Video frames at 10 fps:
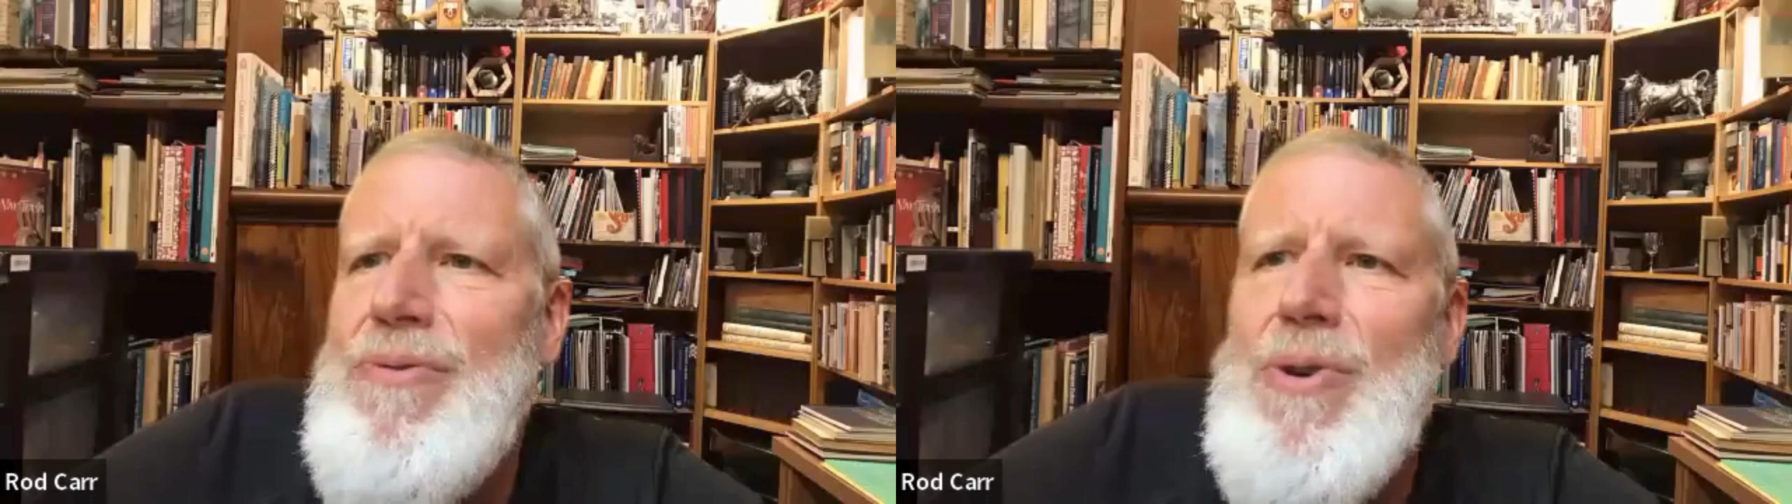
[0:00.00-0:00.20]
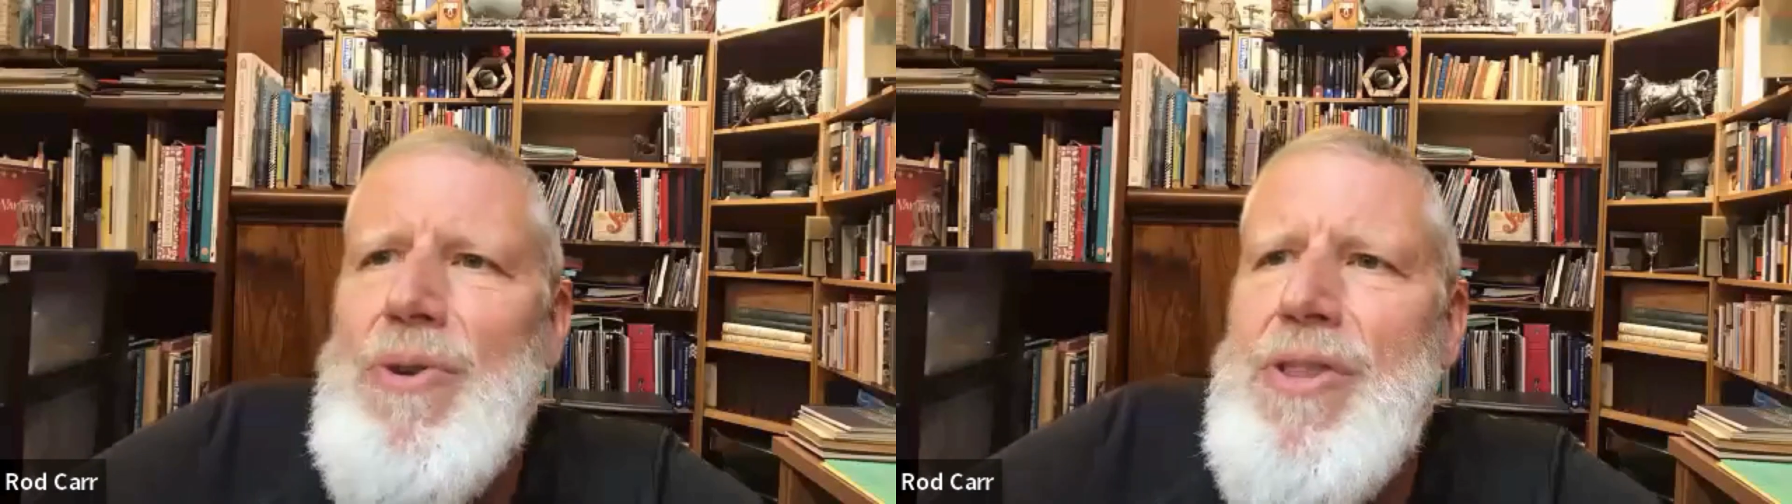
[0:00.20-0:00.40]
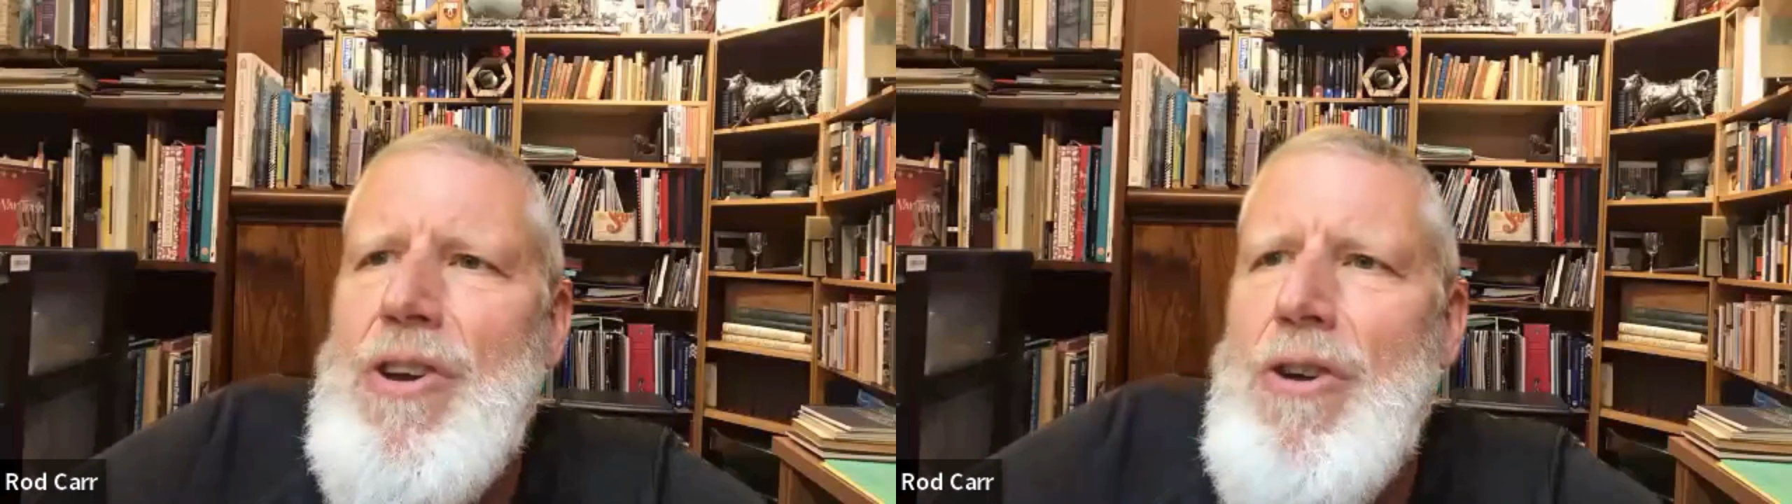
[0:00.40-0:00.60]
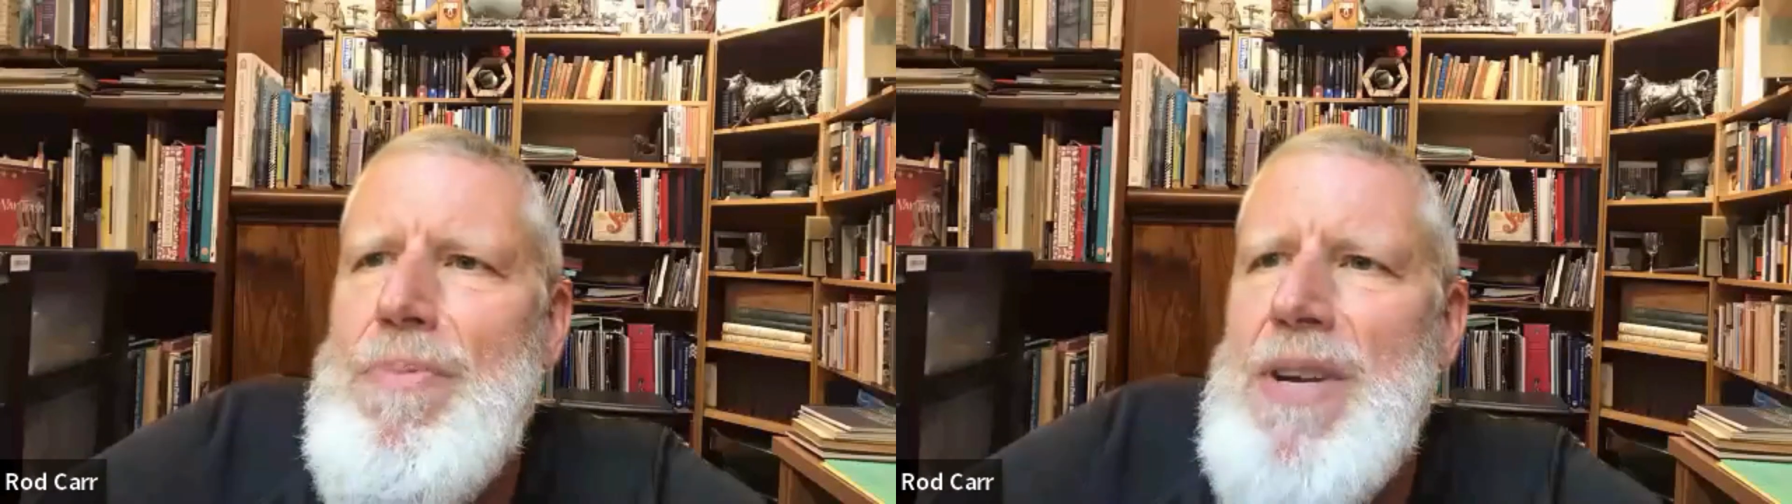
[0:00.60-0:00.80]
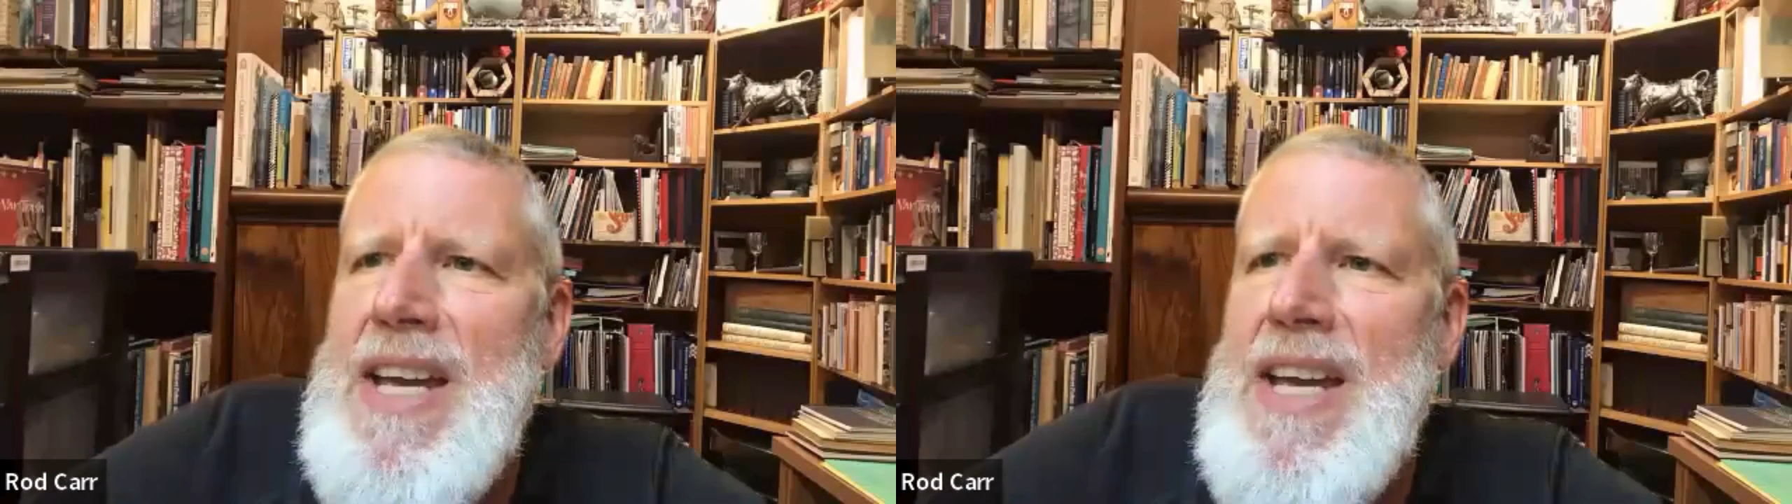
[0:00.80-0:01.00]
fuel in the
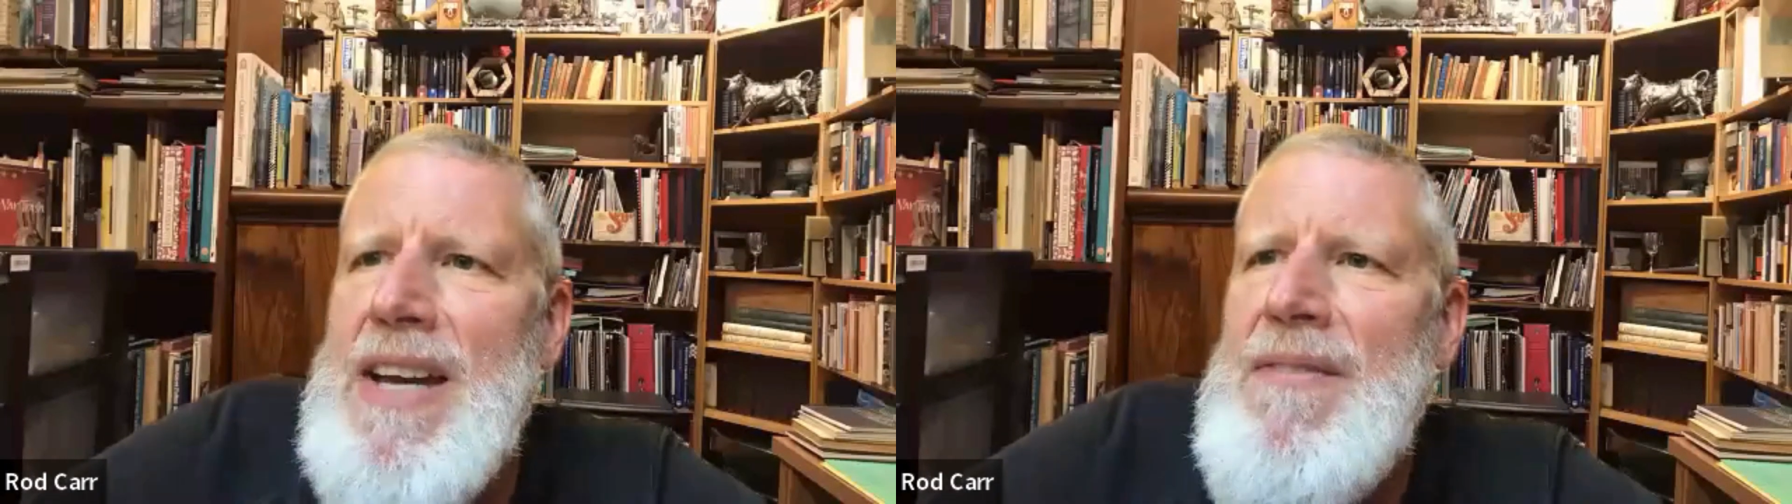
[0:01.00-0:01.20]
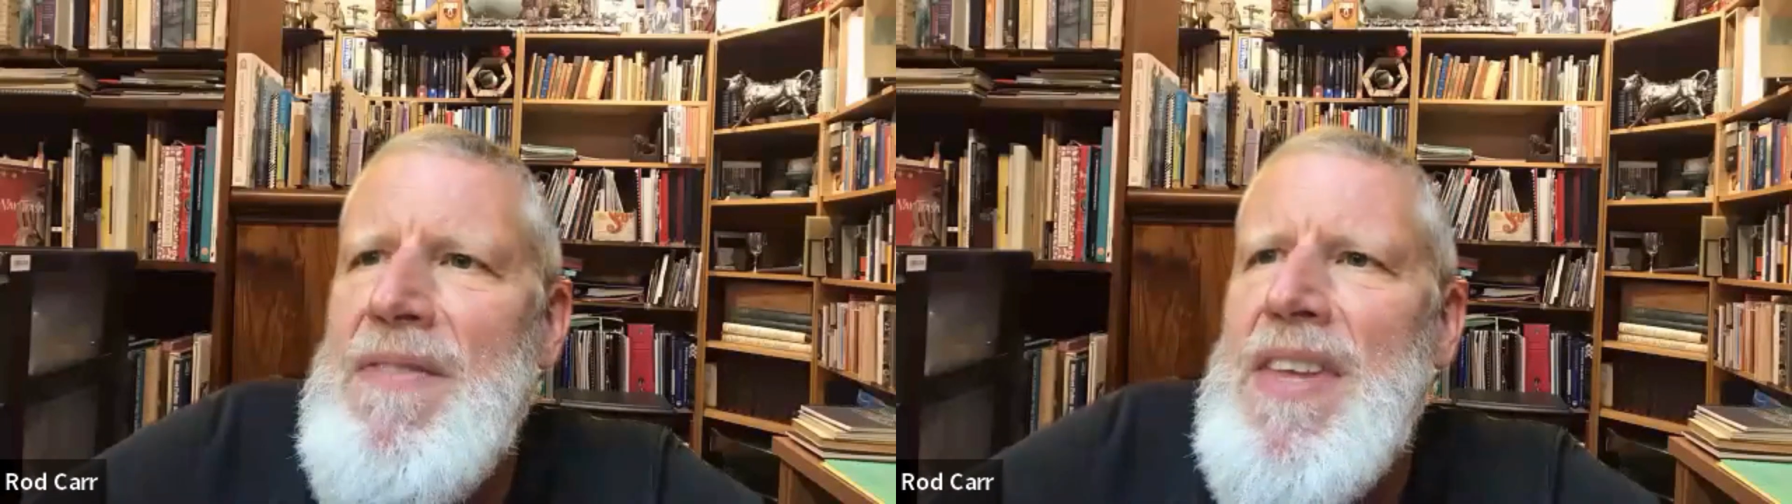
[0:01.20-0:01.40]
open air,